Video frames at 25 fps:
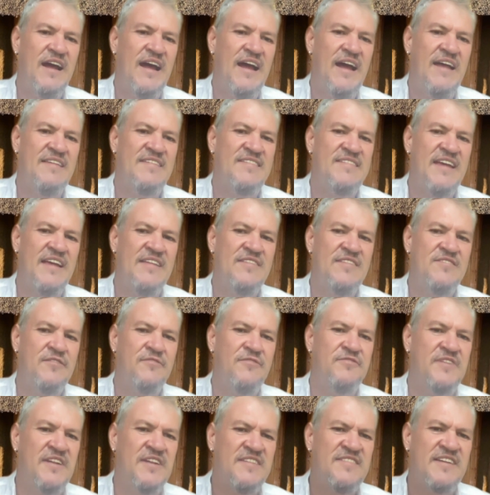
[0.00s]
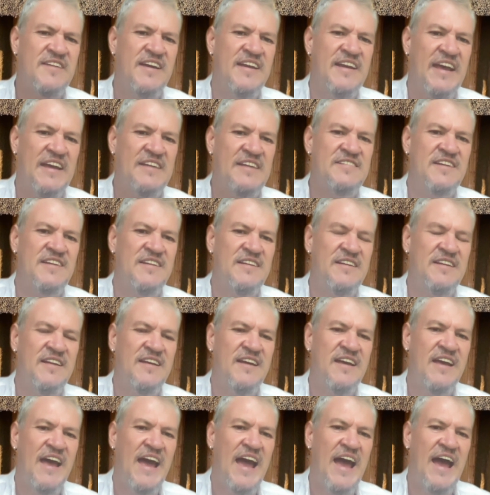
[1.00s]
a sense of disconnection
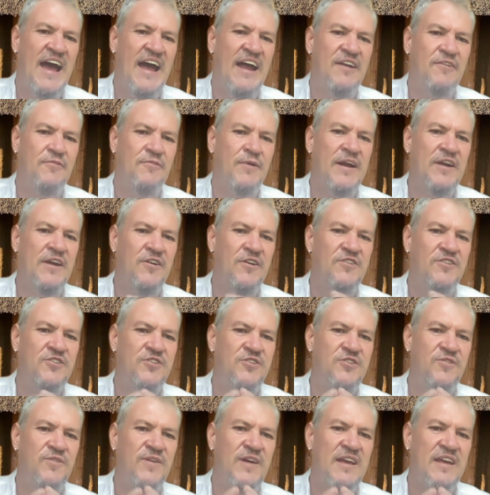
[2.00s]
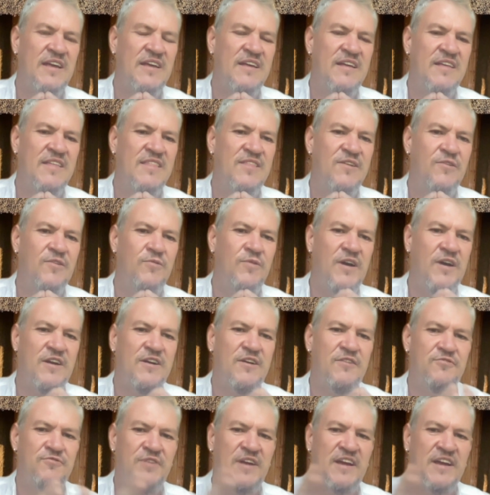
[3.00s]
and we're not doing the work
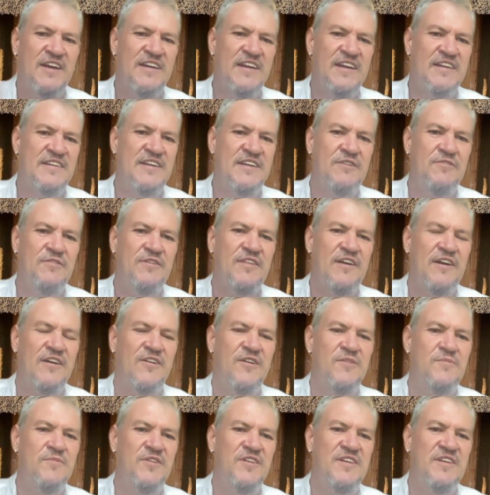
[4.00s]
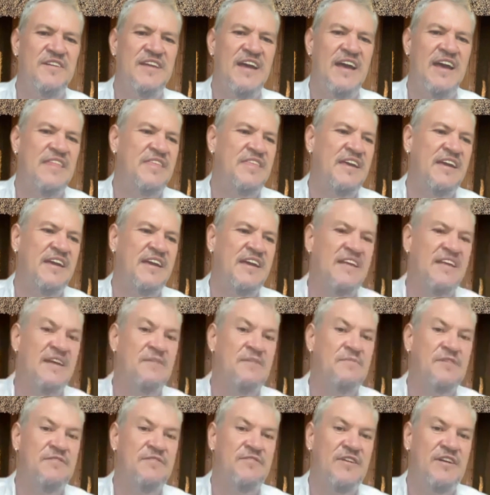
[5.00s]
of reconnecting with our community, I think it can
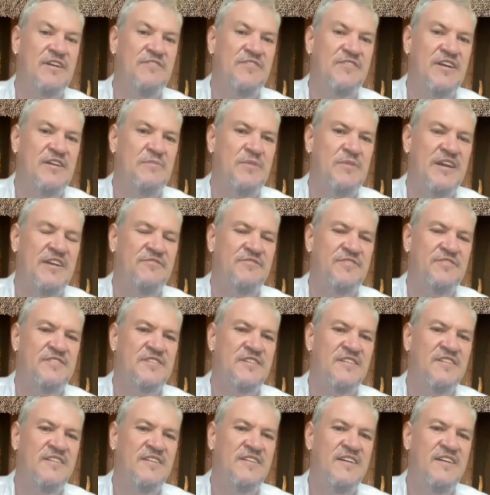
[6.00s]
be very, very beneficial